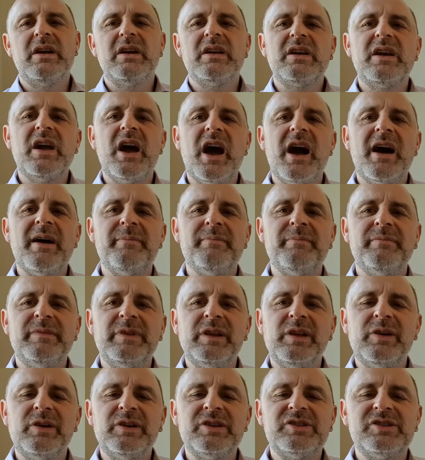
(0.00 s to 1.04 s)
Come,
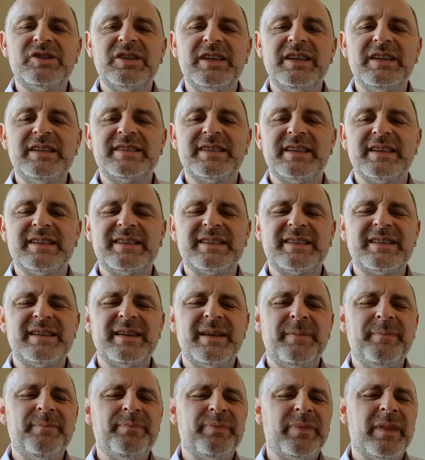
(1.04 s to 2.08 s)
Lord Jesus.
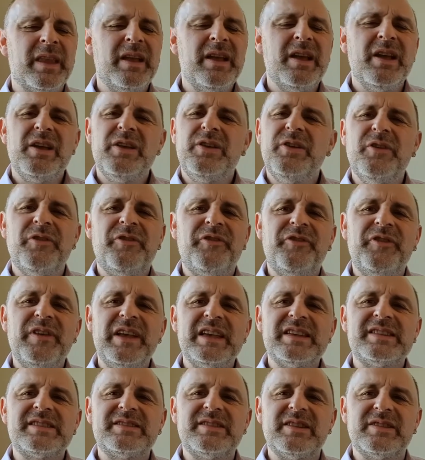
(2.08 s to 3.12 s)
You
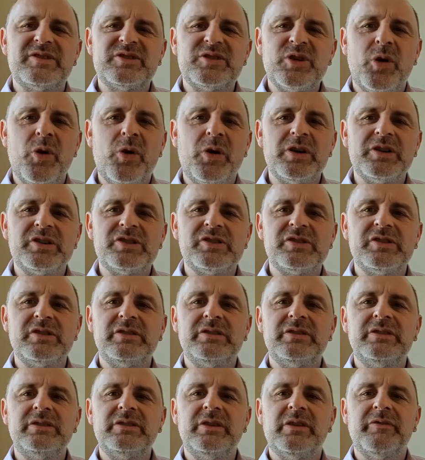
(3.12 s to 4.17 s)
faced the
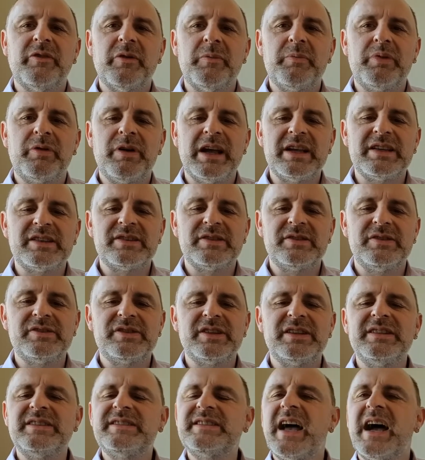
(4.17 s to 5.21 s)
torture of oppressors
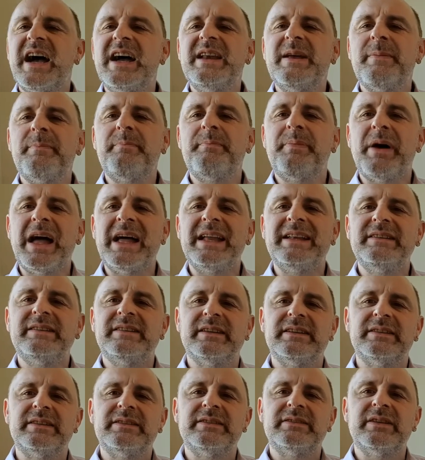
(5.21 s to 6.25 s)
and died
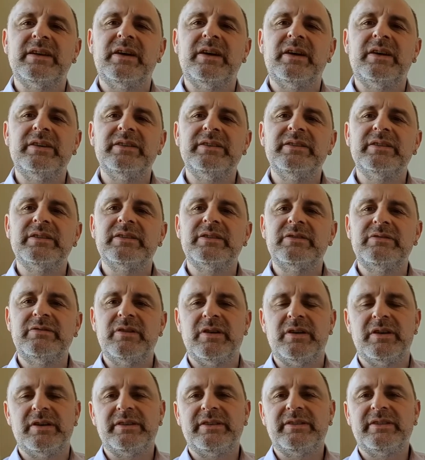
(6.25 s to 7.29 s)
abandoned on the
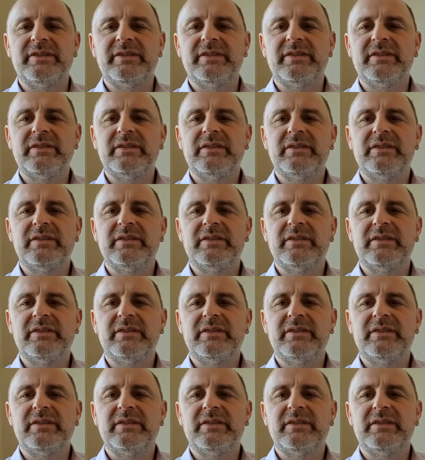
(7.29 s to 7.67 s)
cross.